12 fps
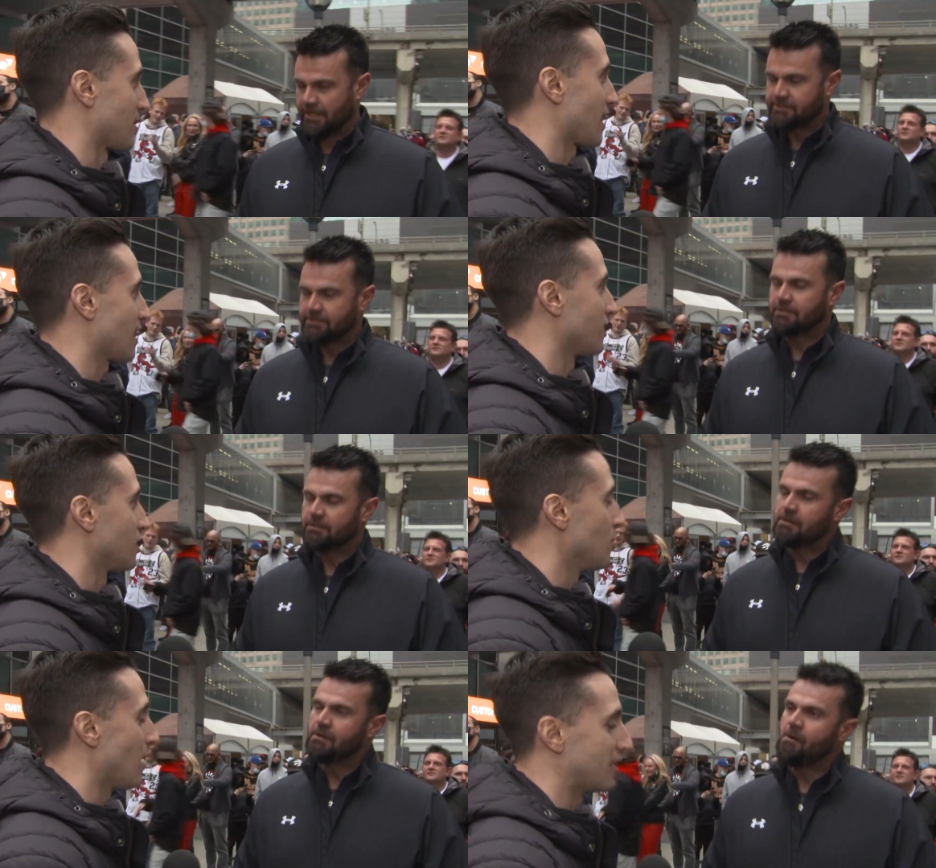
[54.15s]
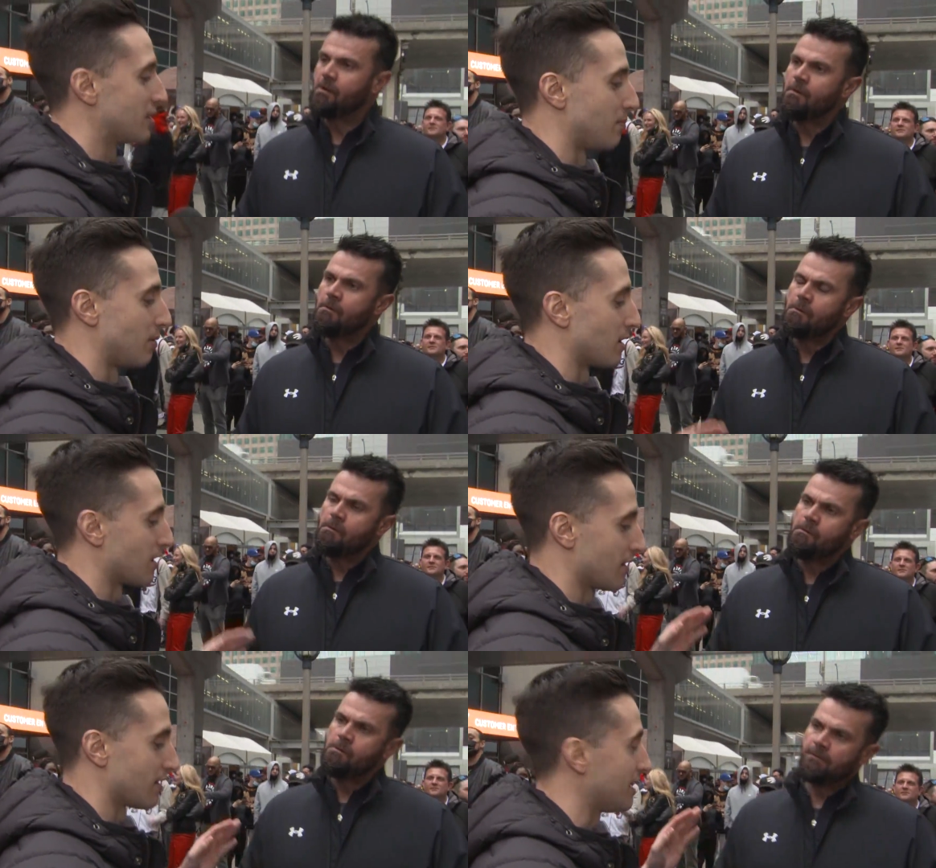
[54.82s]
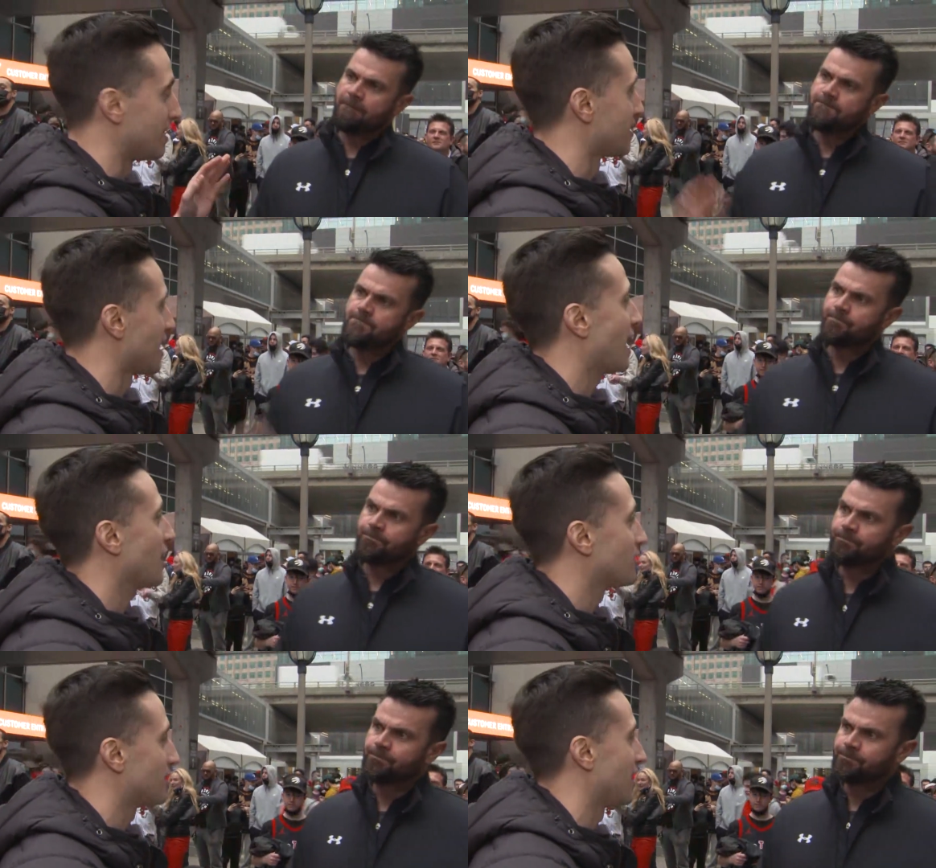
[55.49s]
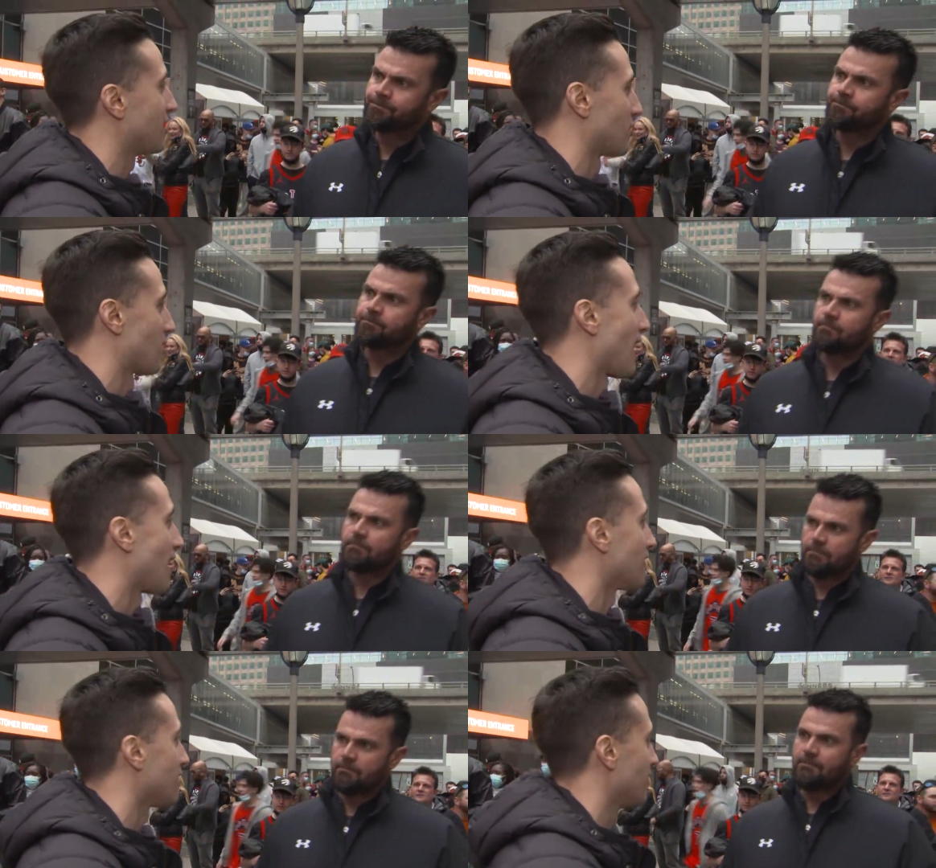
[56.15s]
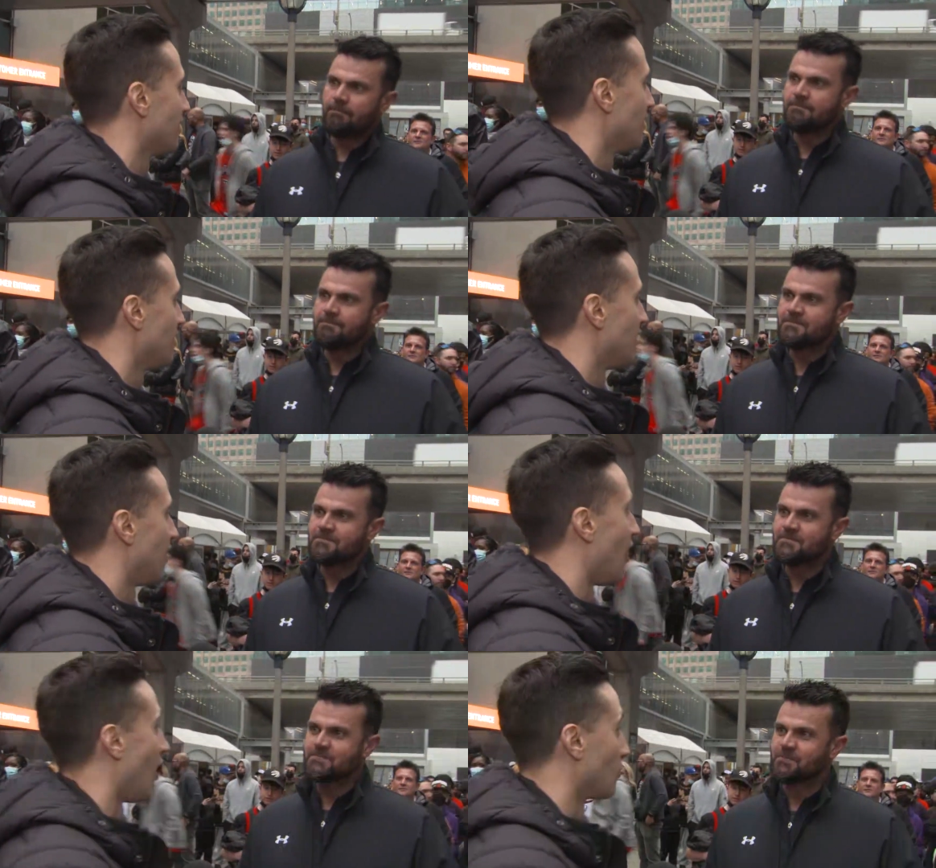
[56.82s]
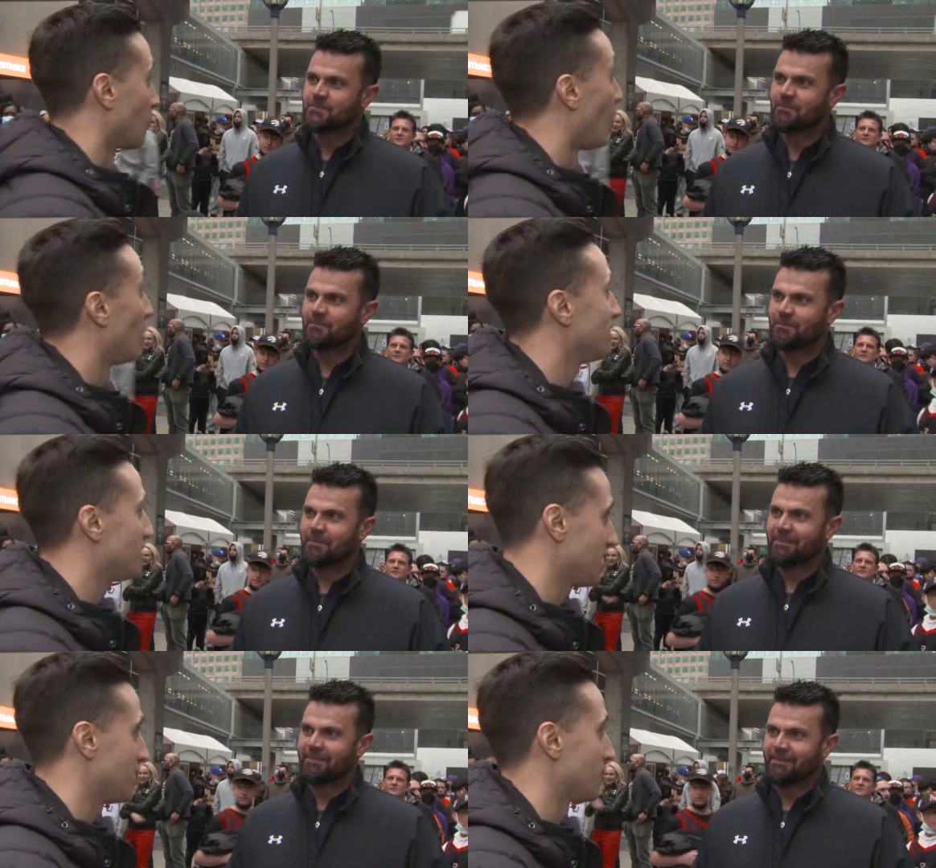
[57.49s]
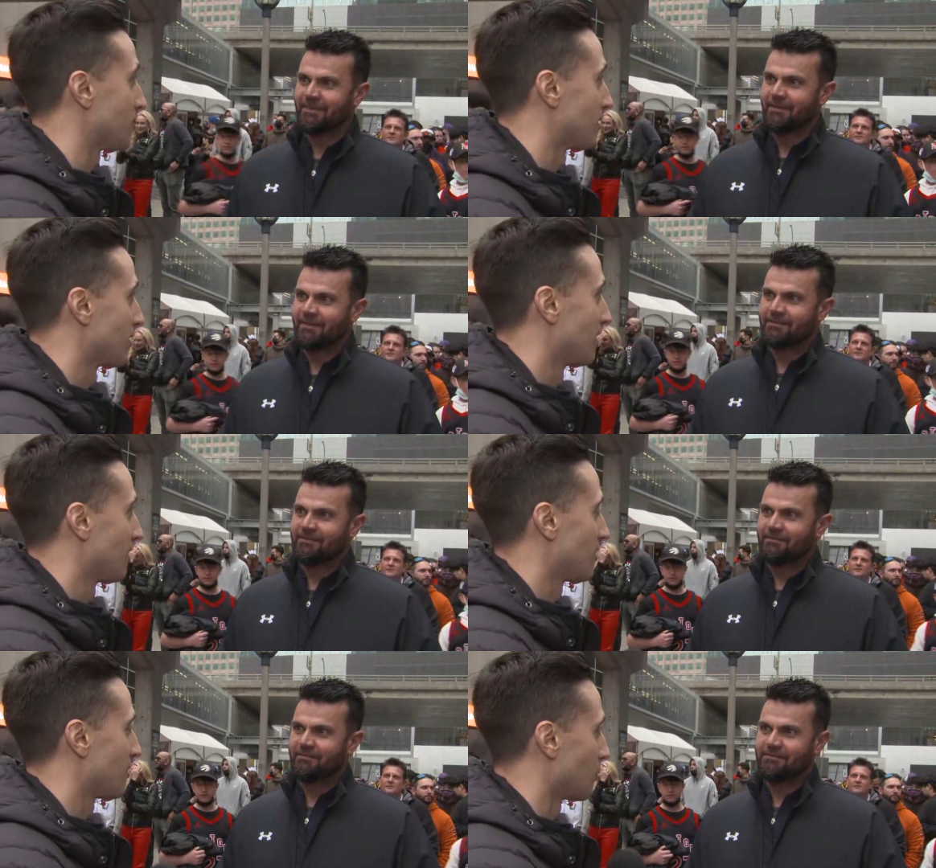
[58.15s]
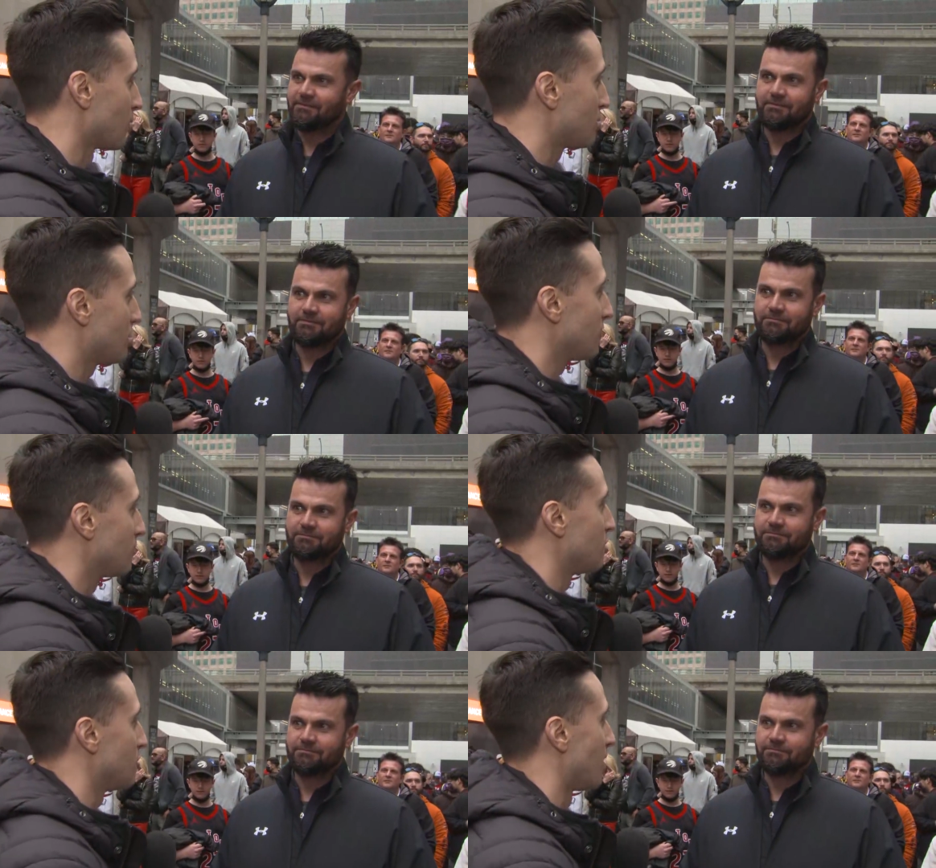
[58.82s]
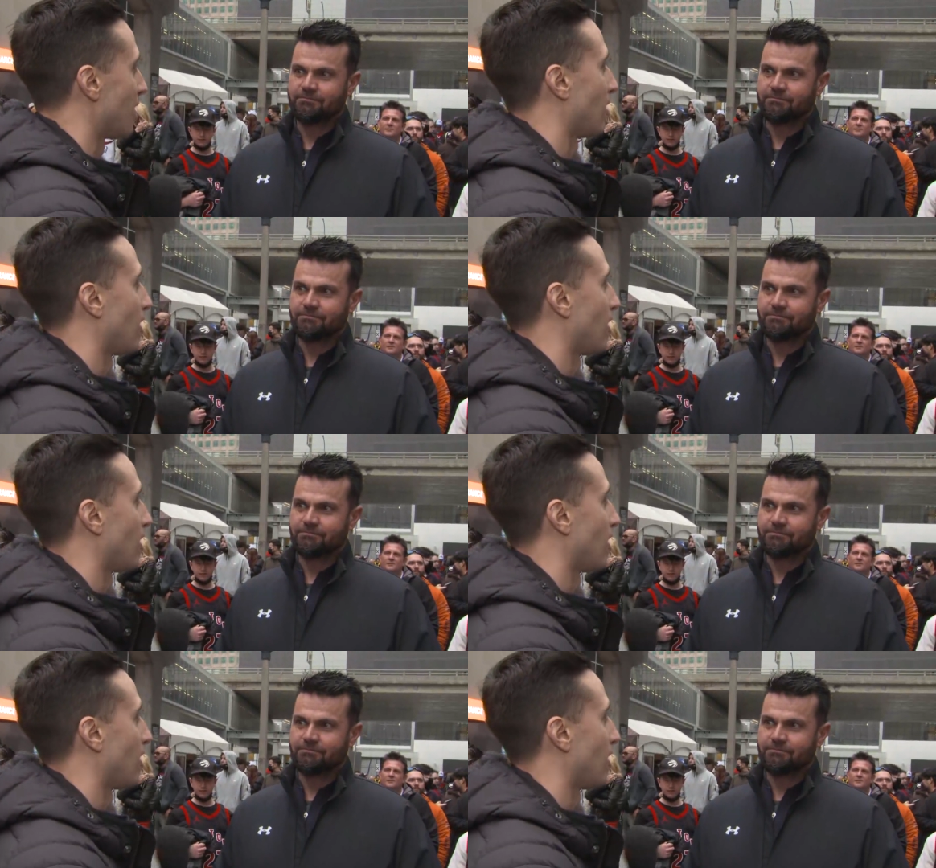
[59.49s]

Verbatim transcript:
Speaker 1: okay, yes, you had to put the entire 10 grand on one team, which team would you bet